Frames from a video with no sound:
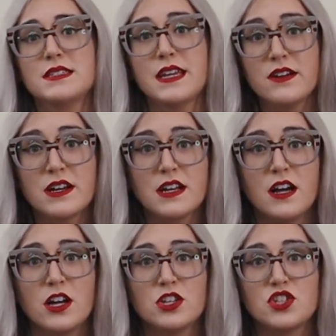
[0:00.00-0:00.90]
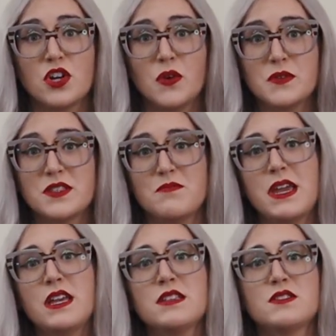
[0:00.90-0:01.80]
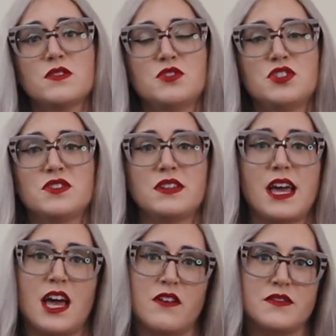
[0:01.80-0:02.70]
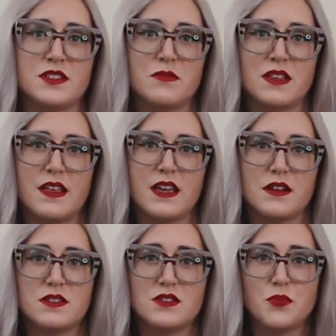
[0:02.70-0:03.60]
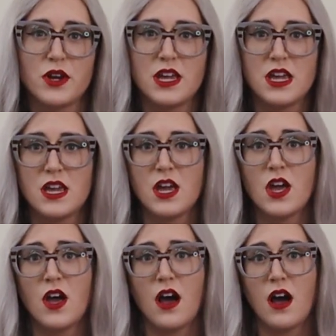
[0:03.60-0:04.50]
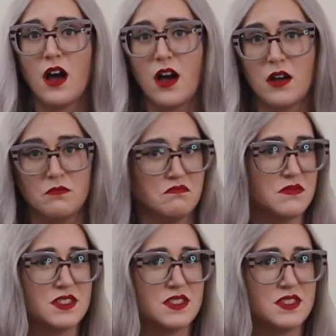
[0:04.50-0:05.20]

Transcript: Derica chose the maiden, so she's going to have something like a springy, I